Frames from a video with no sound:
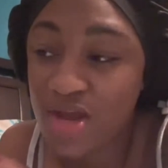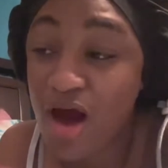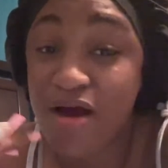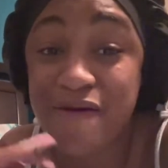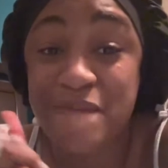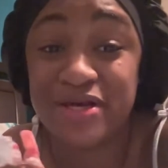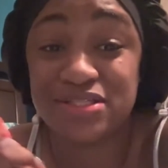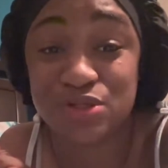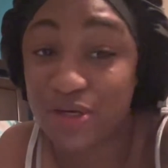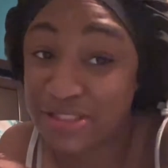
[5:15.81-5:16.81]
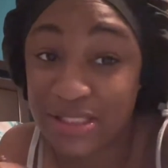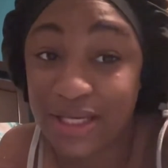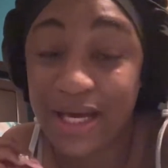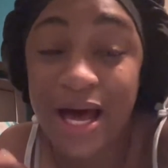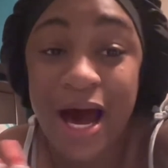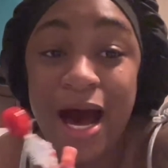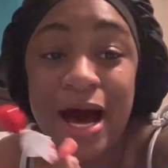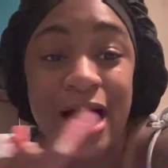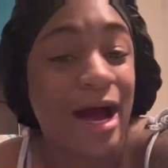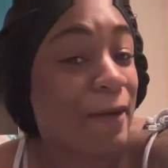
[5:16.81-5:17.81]
I am exhausted.
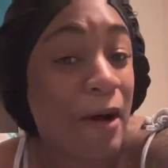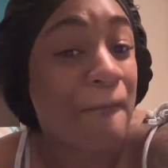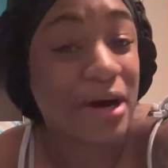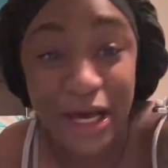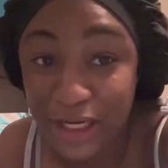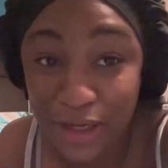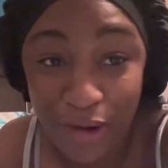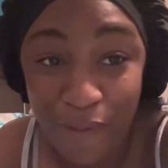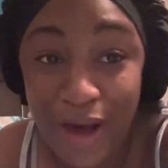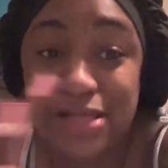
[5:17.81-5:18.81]
I got my bonnet on.